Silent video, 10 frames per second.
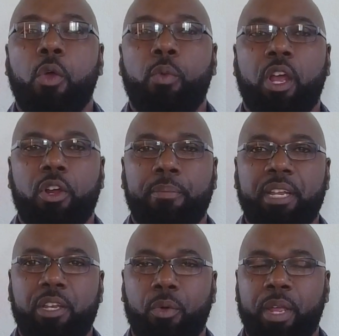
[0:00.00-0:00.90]
we are going to be
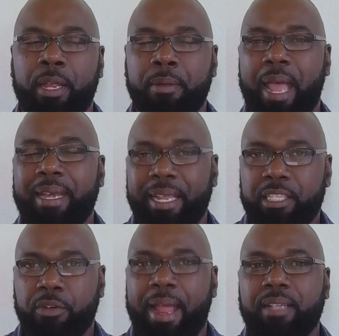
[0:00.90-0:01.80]
doing an
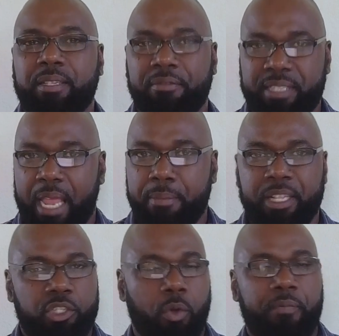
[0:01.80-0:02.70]
interactive
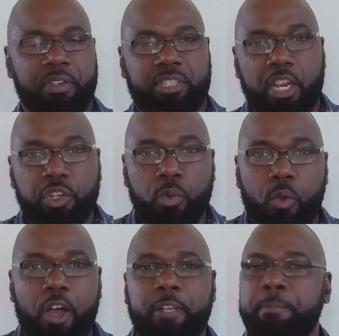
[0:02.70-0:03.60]
segment. So for session
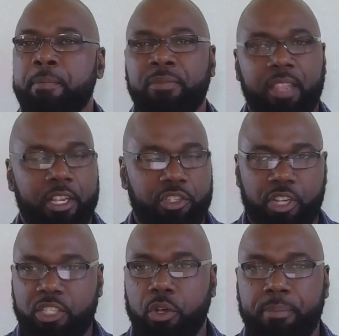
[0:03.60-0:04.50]
one, it's
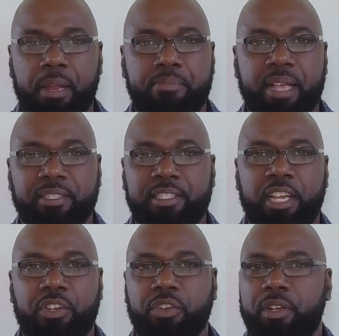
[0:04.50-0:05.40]
just going to be a
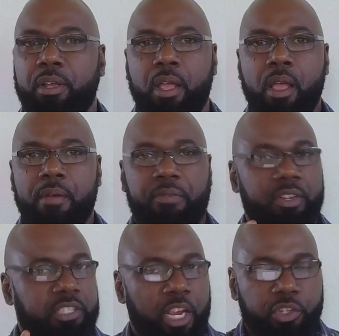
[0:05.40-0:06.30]
presentation. For
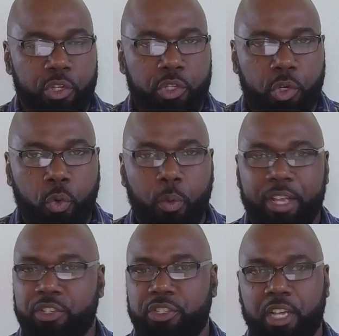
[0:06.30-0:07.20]
session two,
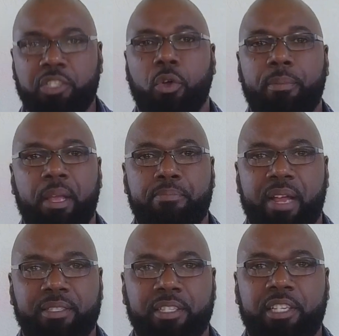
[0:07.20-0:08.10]
it's just going to be a
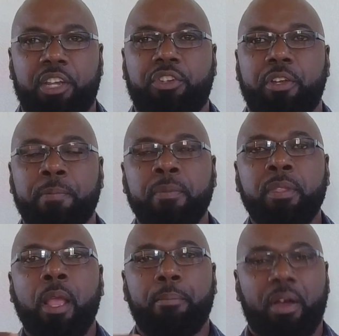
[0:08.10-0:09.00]
presentation.
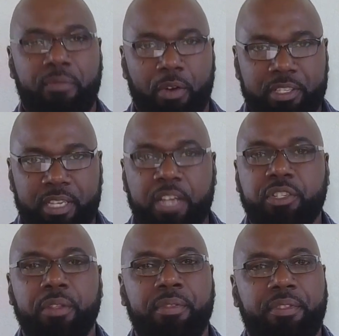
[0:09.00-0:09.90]
But for
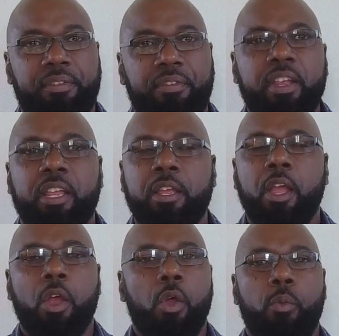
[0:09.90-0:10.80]
session three,
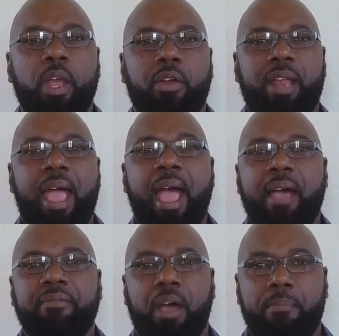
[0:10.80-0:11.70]
we're going to
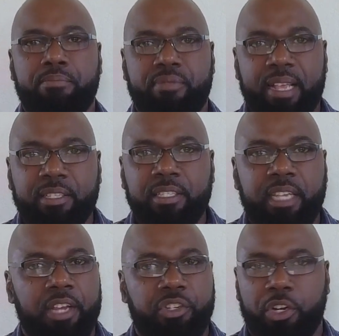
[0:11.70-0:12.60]
have a
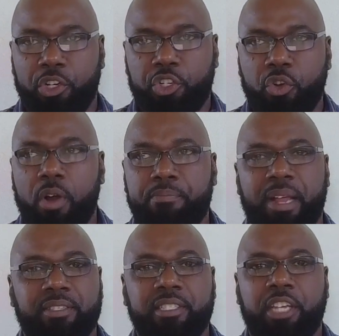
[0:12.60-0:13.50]
presentation, a short
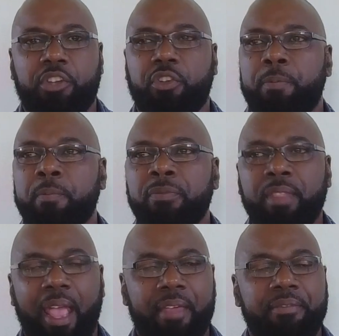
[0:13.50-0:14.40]
presentation,
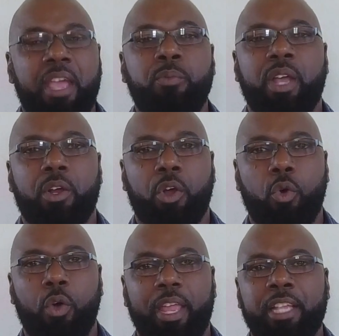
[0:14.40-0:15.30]
and then we're going to
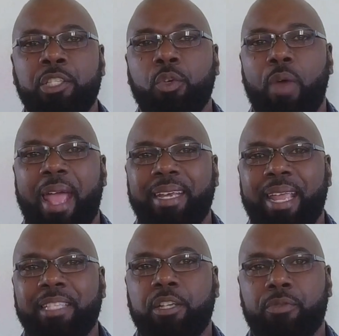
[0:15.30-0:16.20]
go into an
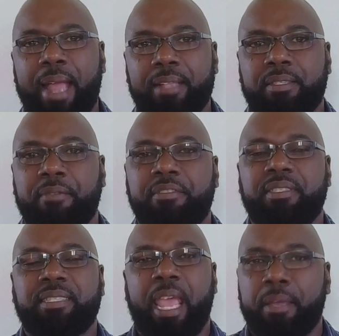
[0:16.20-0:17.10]
interactive
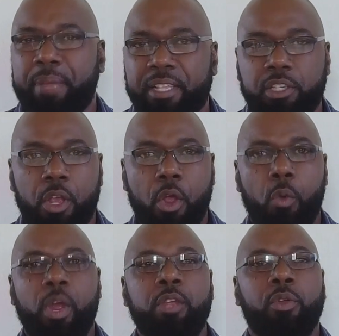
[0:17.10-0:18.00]
segment
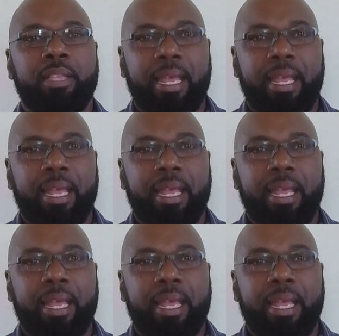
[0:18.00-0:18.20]
where you'll